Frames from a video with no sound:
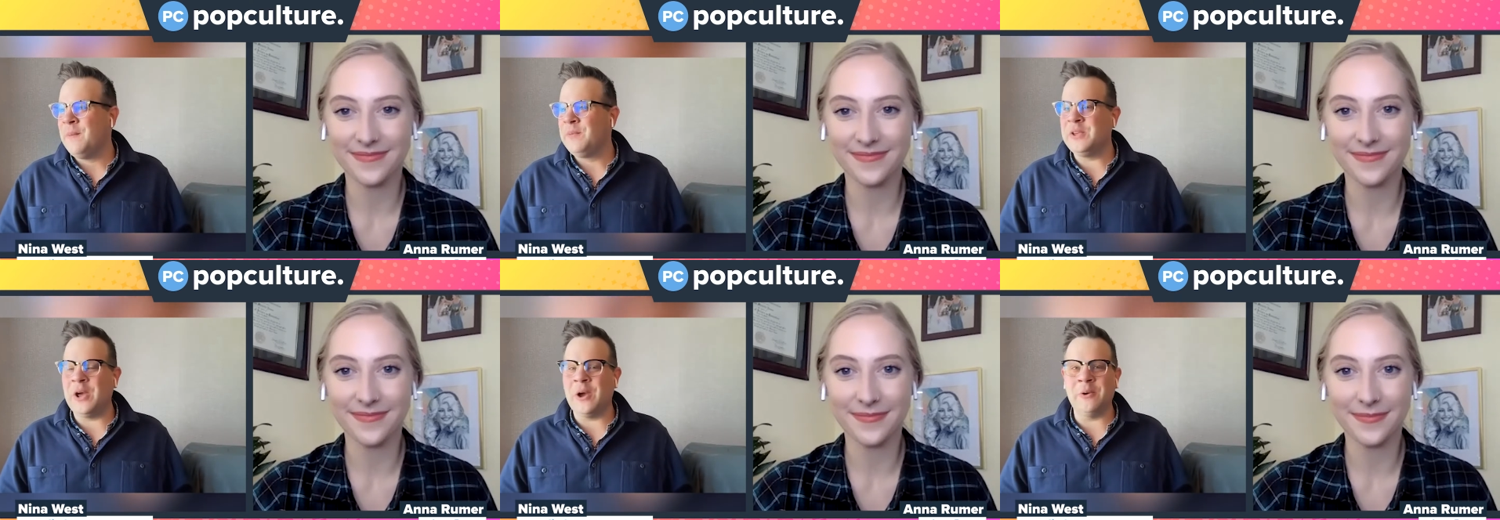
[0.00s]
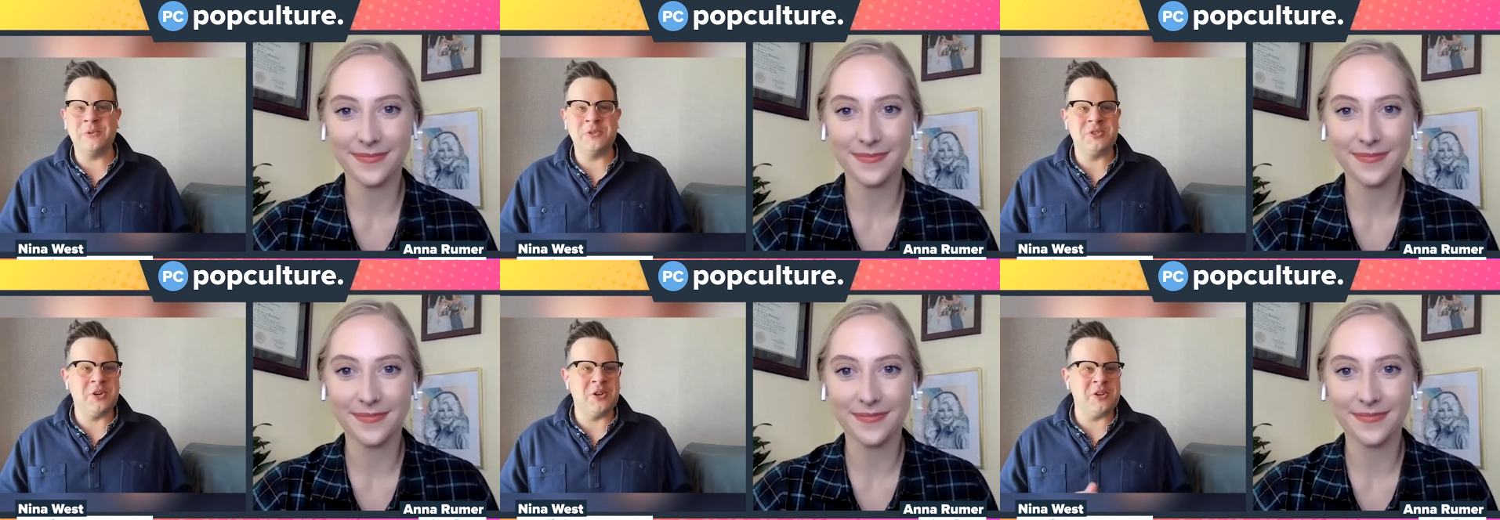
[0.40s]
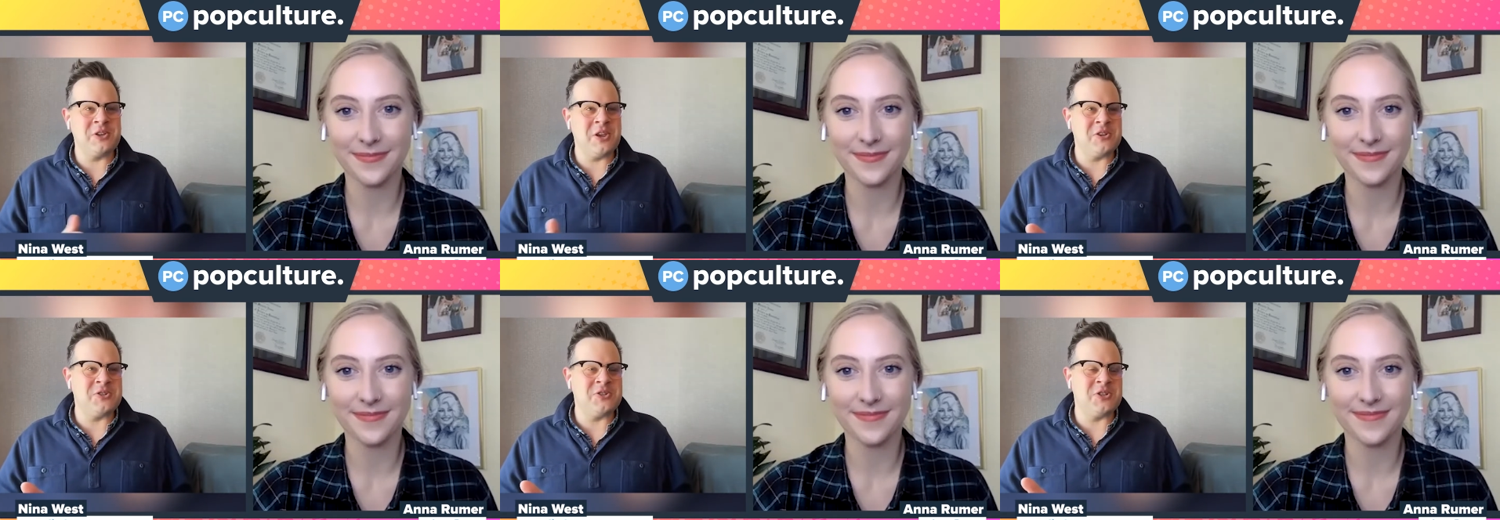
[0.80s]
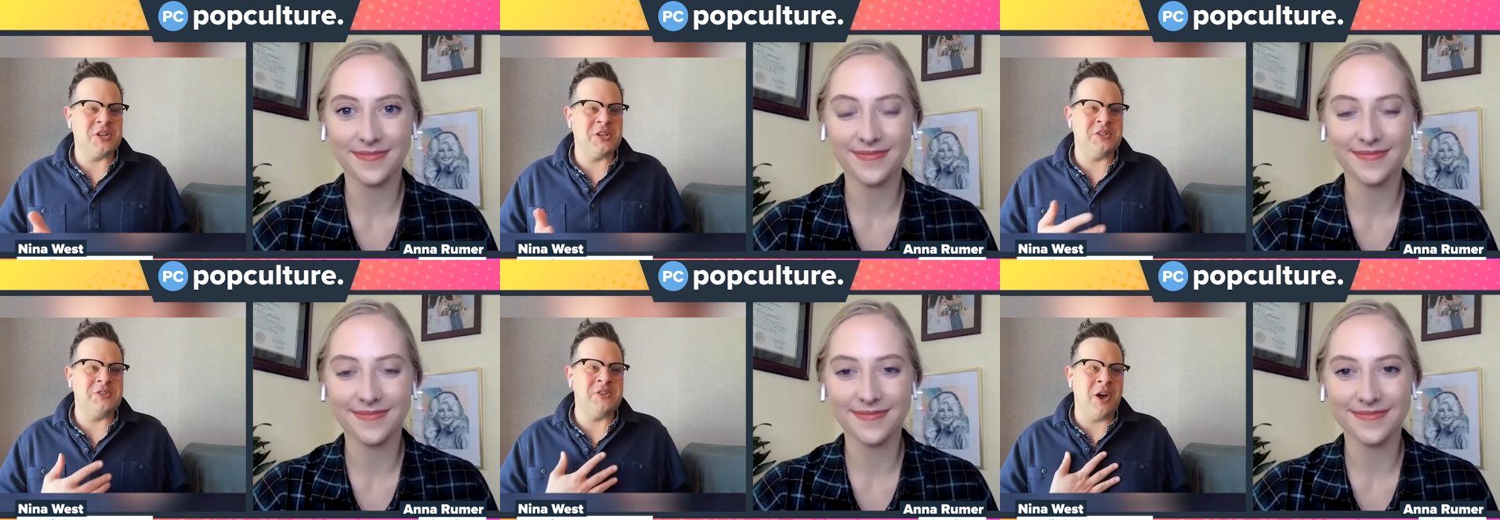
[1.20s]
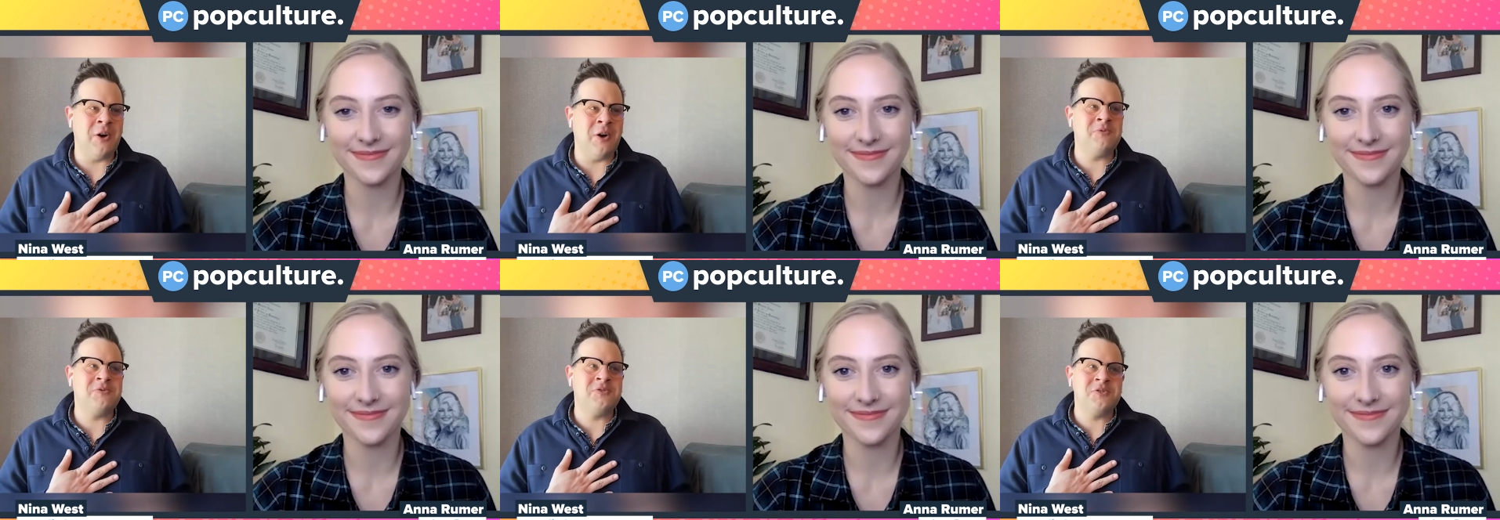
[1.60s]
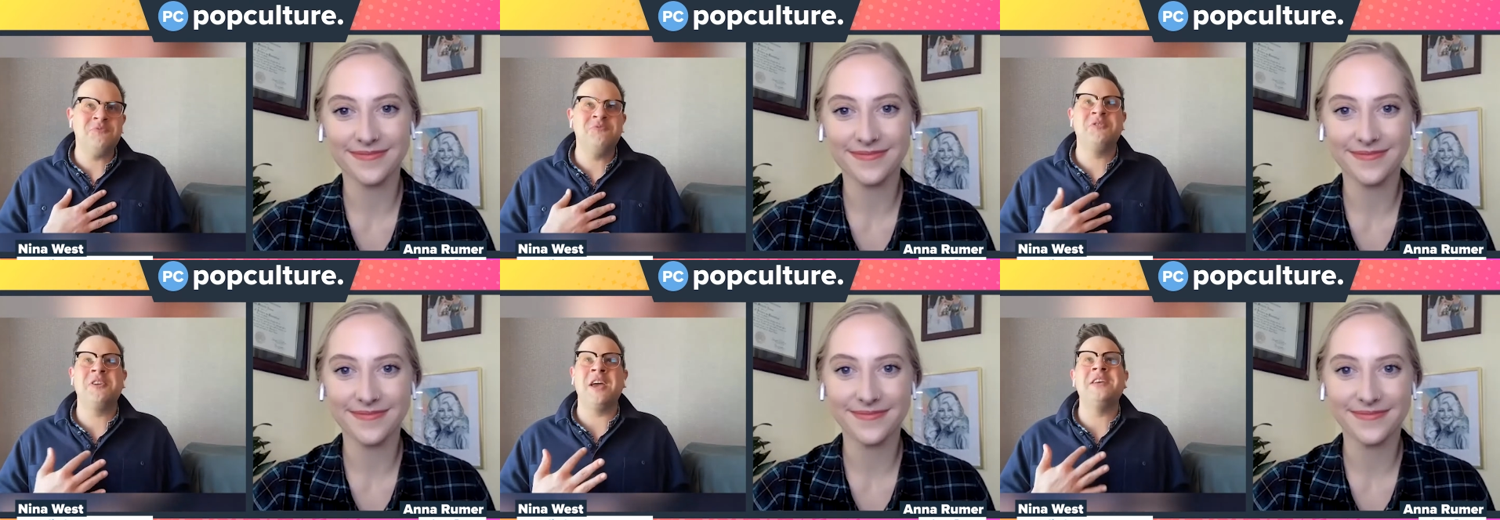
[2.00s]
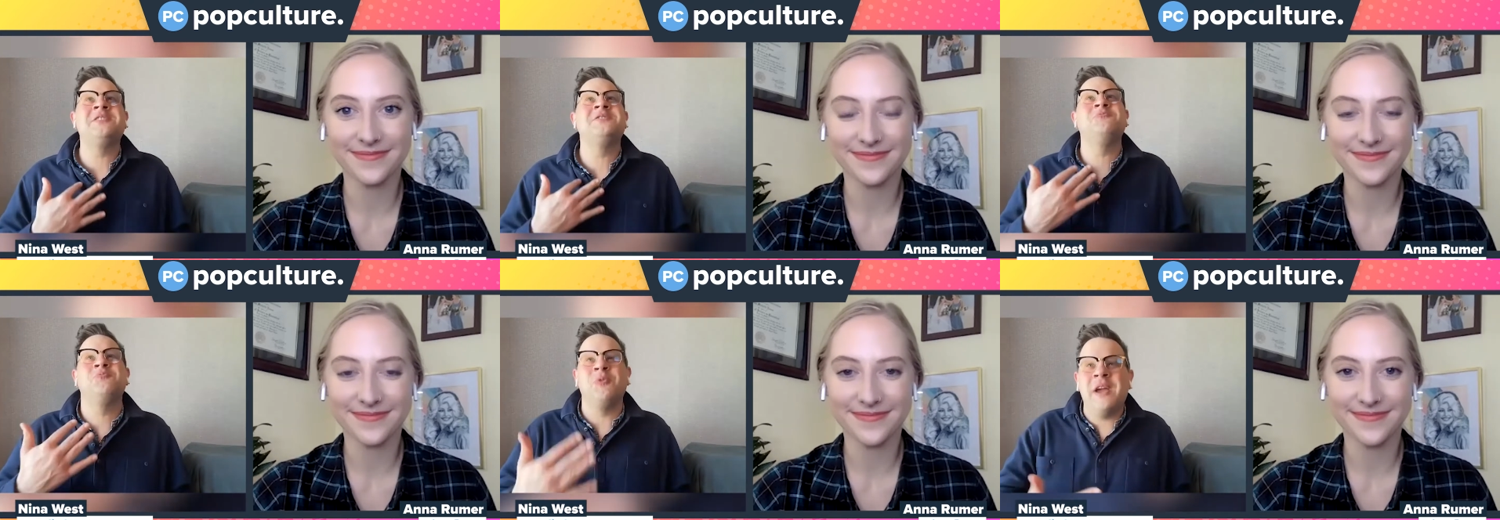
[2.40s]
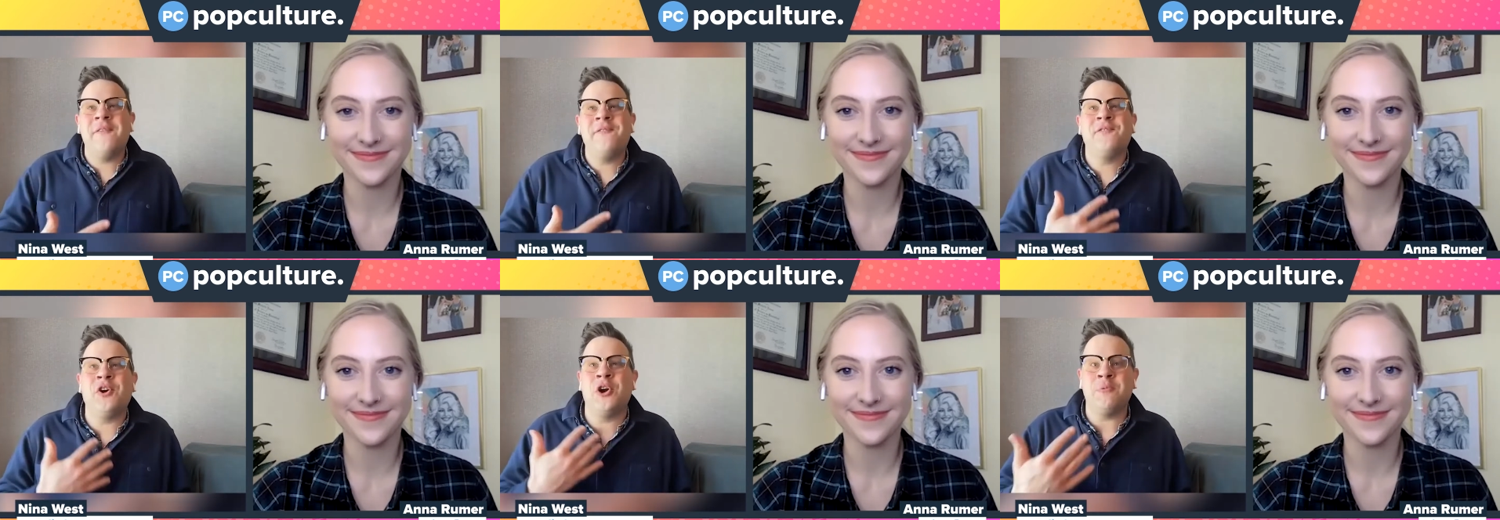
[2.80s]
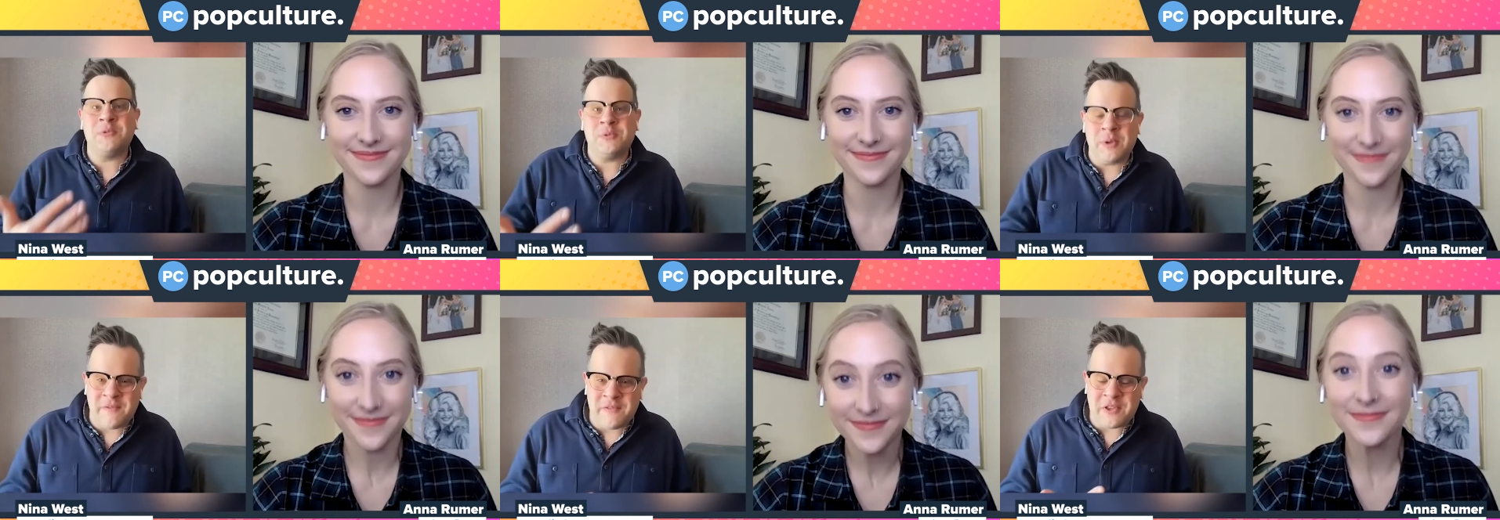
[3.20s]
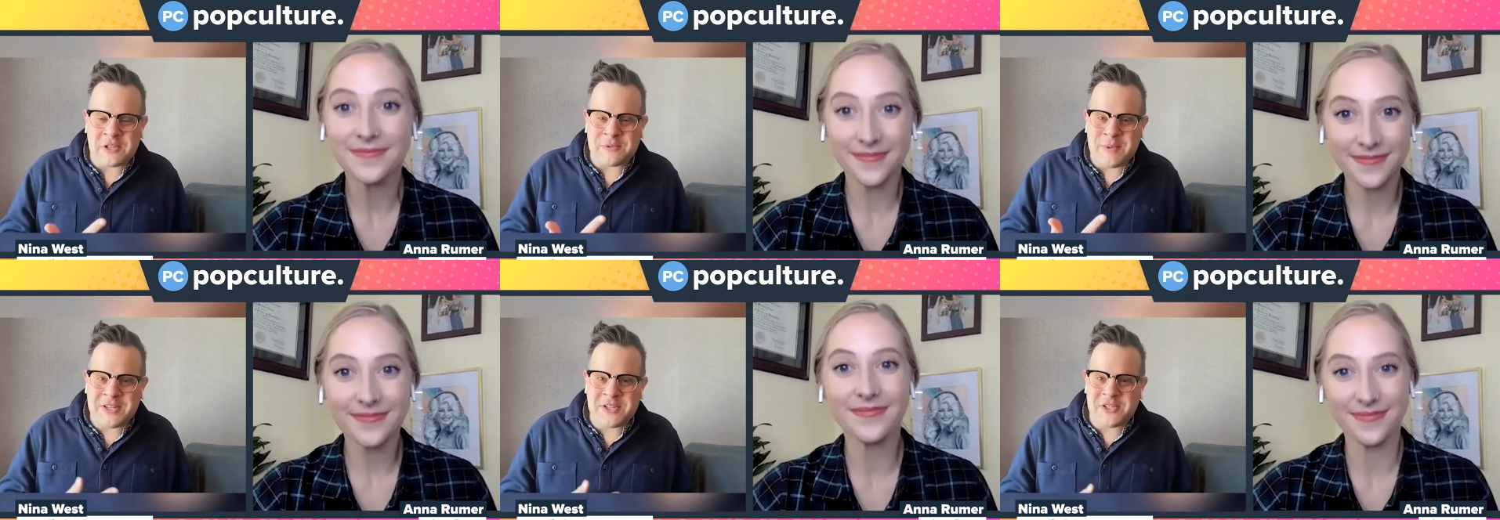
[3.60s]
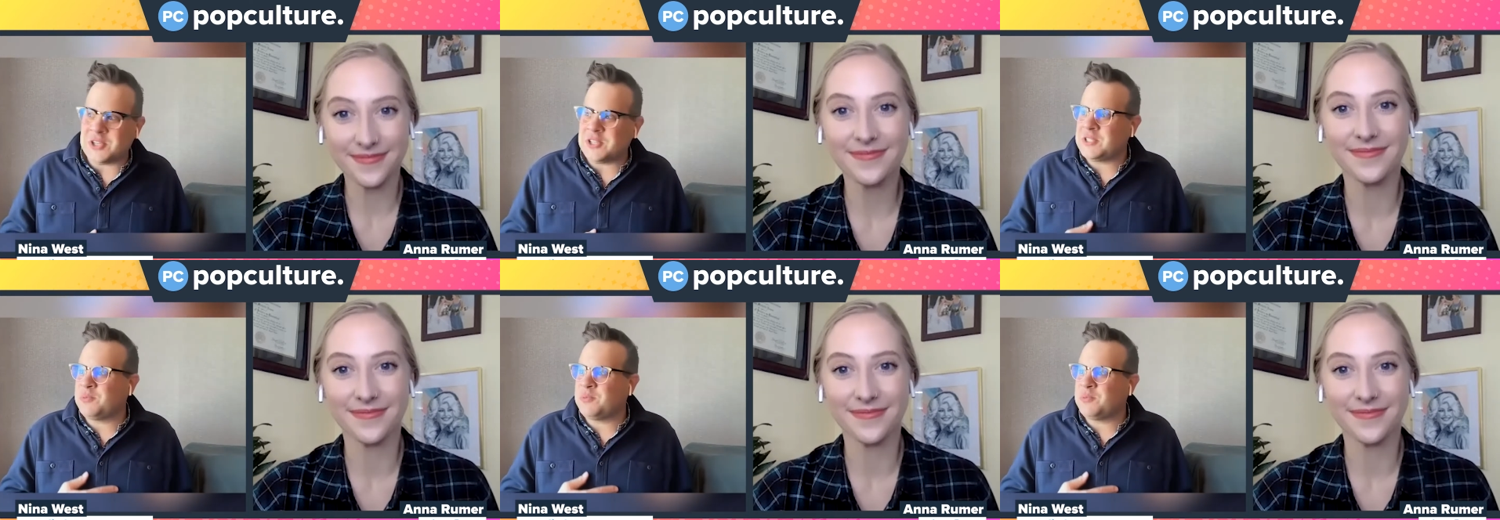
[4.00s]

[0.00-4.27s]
Speaker 1: you know, she, she, you know, just reaffirms one of those messages.